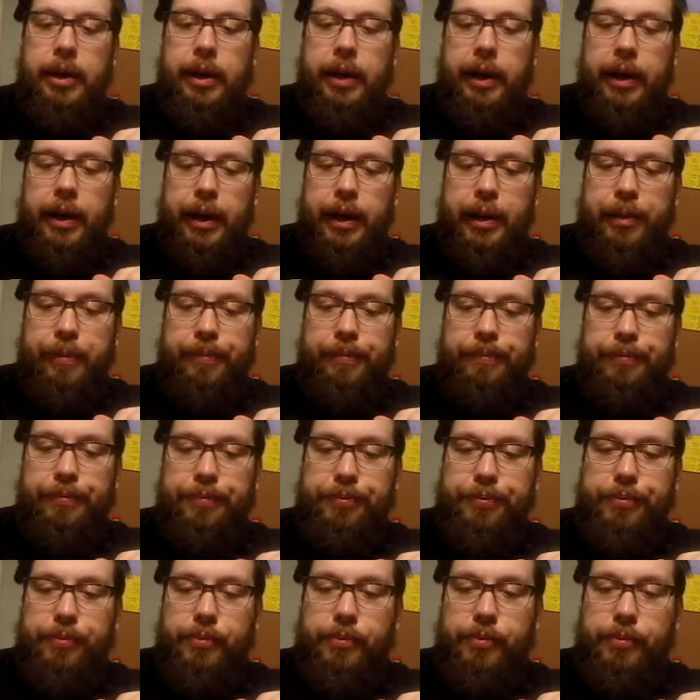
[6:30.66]
Um,
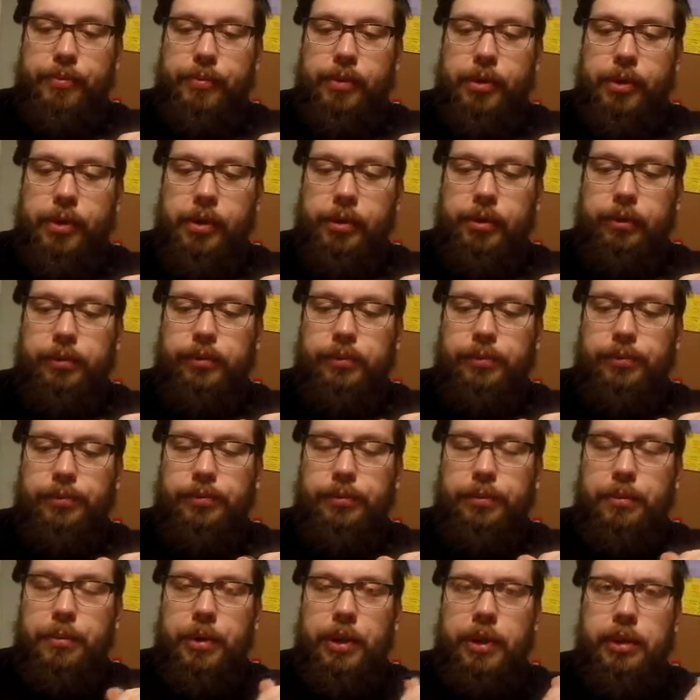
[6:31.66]

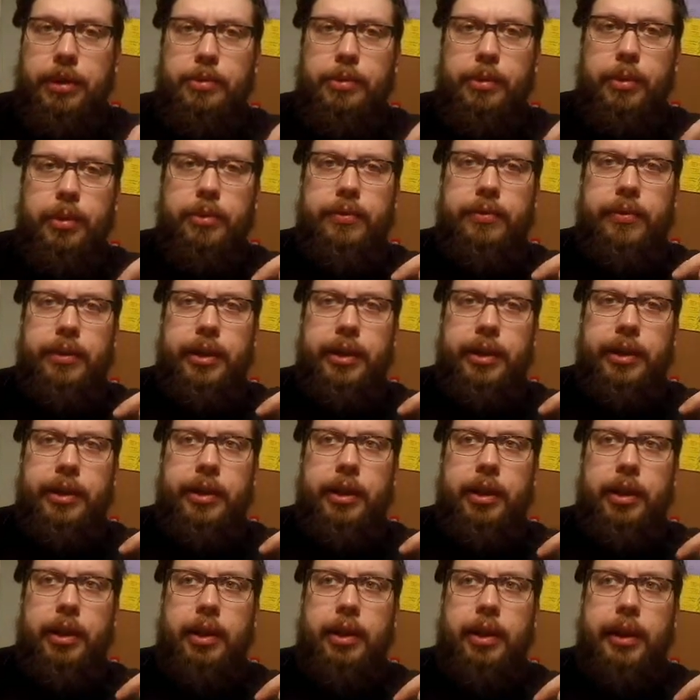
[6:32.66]
it's more of a
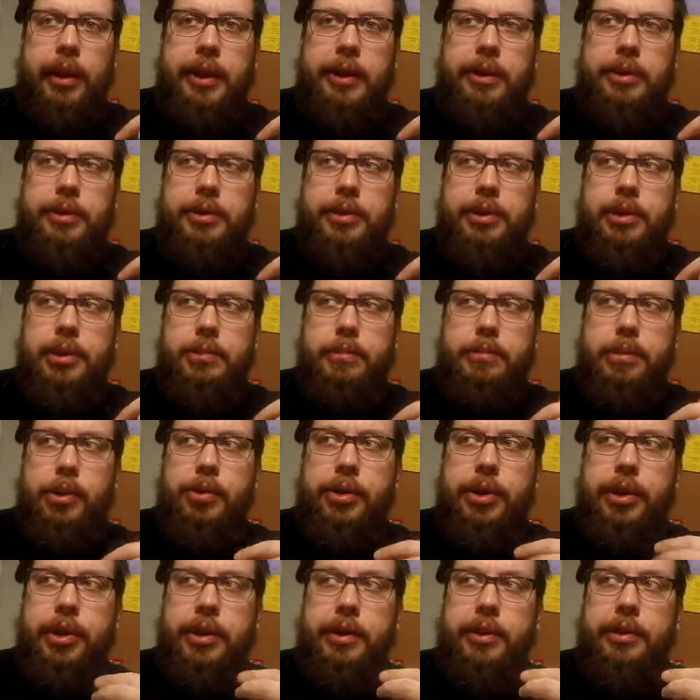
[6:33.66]
lighter,
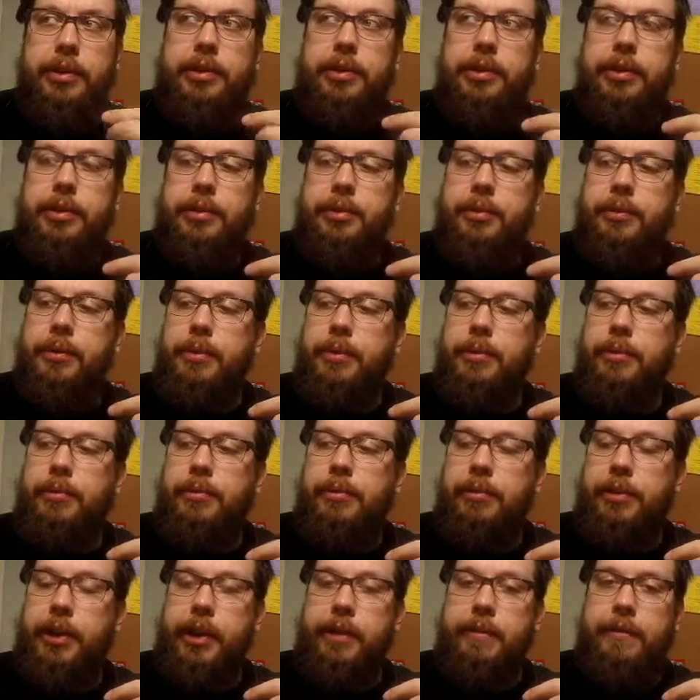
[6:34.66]
smokier
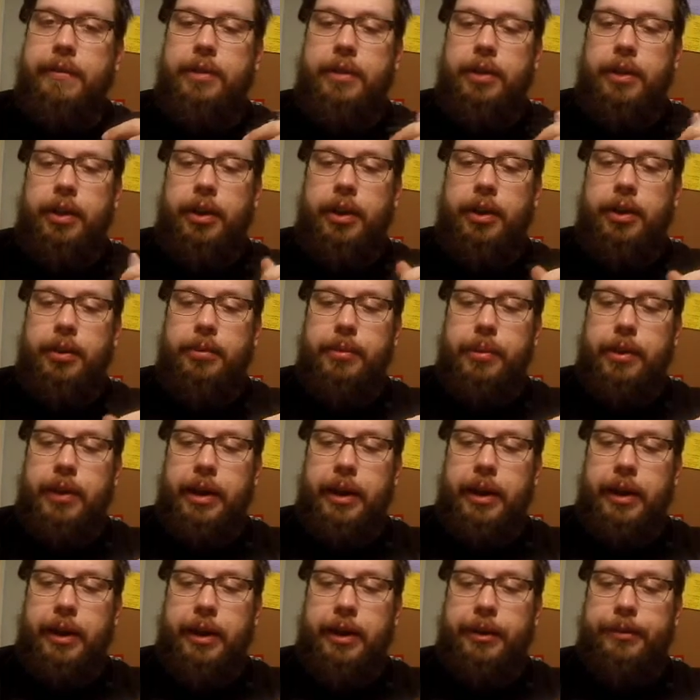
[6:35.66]
flavor than the other one I
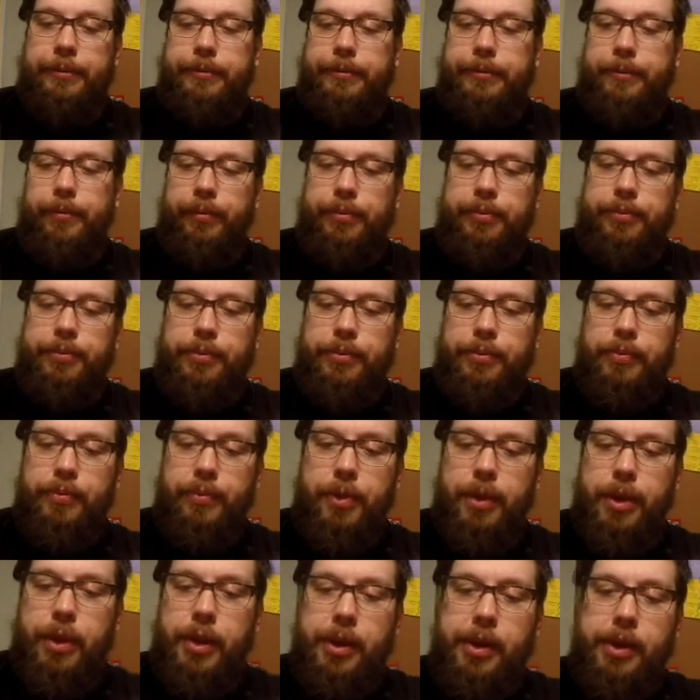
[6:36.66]
had.
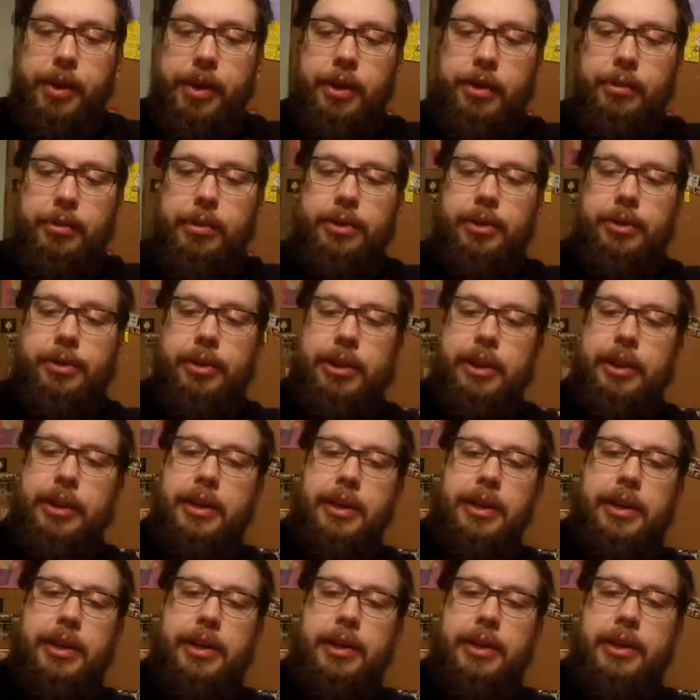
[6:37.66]
Let's go
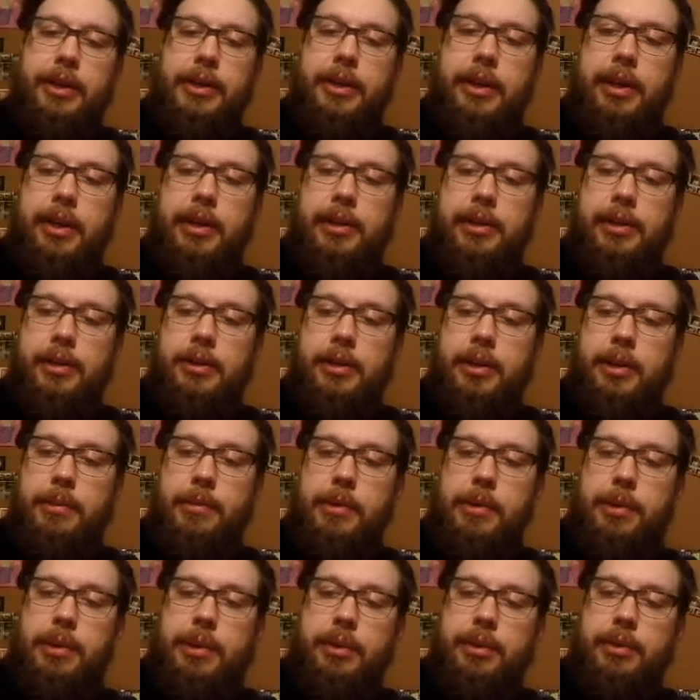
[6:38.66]
ahead and taste some
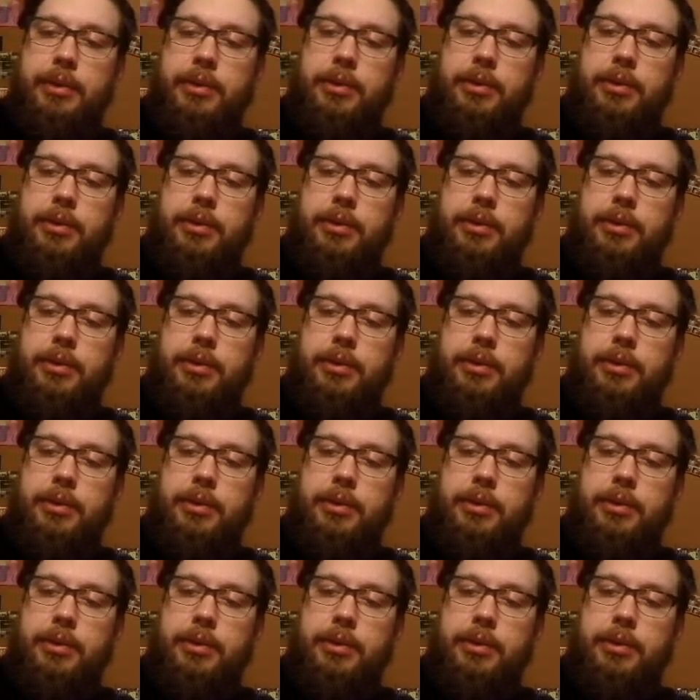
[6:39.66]
of these